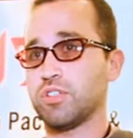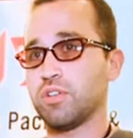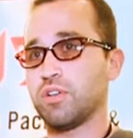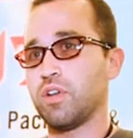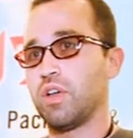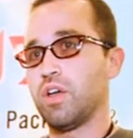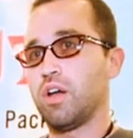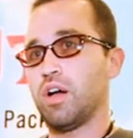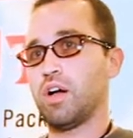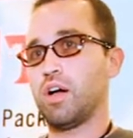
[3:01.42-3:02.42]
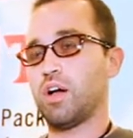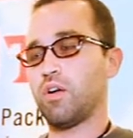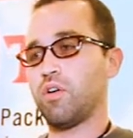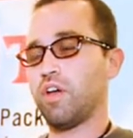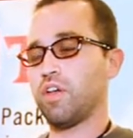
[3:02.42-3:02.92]
or yeah, yeah. Uh,
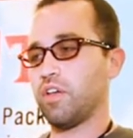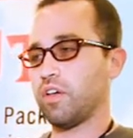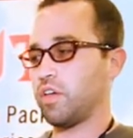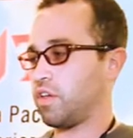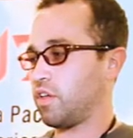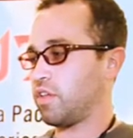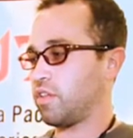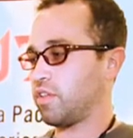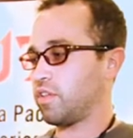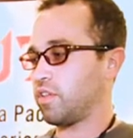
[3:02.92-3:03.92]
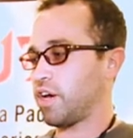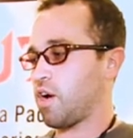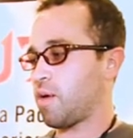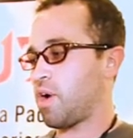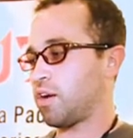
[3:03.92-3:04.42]
well, the, like
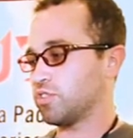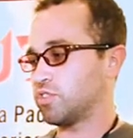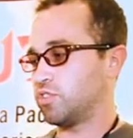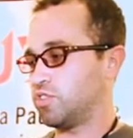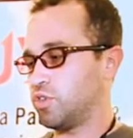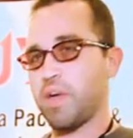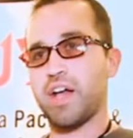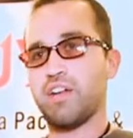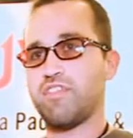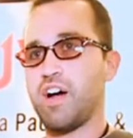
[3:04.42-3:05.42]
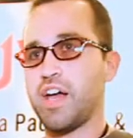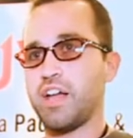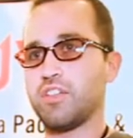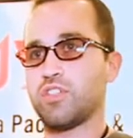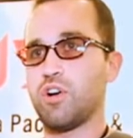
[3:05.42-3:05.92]
our models do magnify
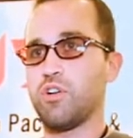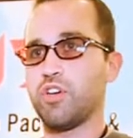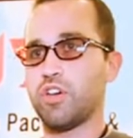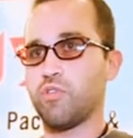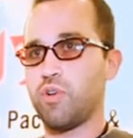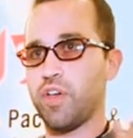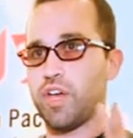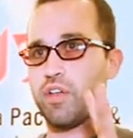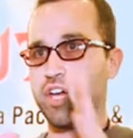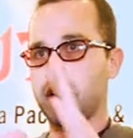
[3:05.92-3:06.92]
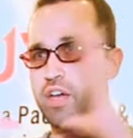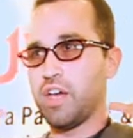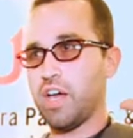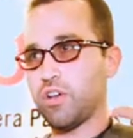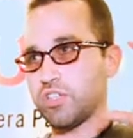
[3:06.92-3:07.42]
it, so you can really like
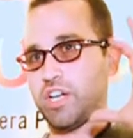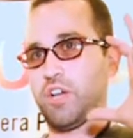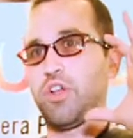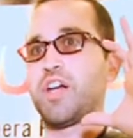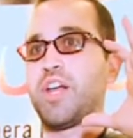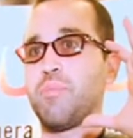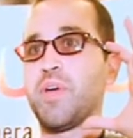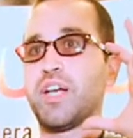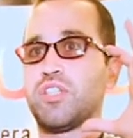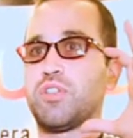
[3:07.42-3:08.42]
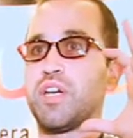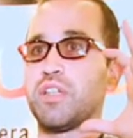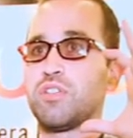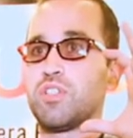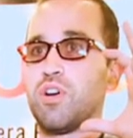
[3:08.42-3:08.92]
it looks like you're looking at a big
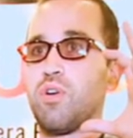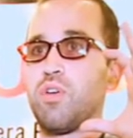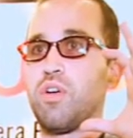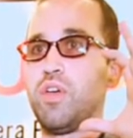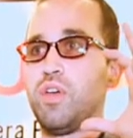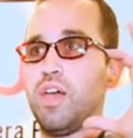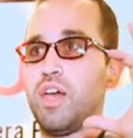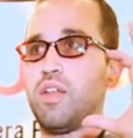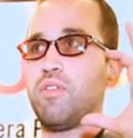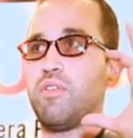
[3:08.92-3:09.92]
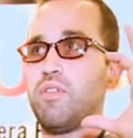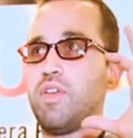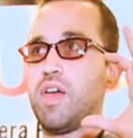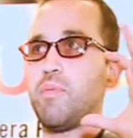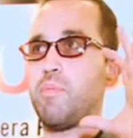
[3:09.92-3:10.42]
screen. So it
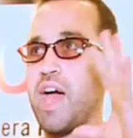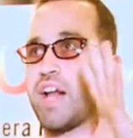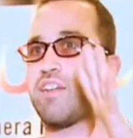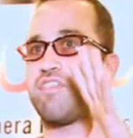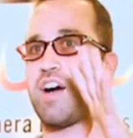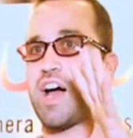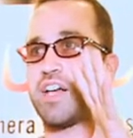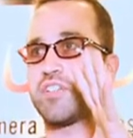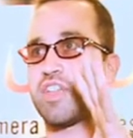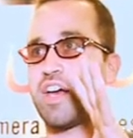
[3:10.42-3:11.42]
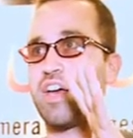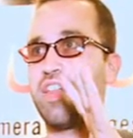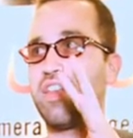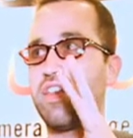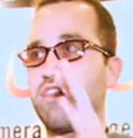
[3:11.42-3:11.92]
it magnifies that
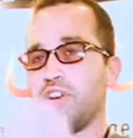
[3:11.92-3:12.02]
if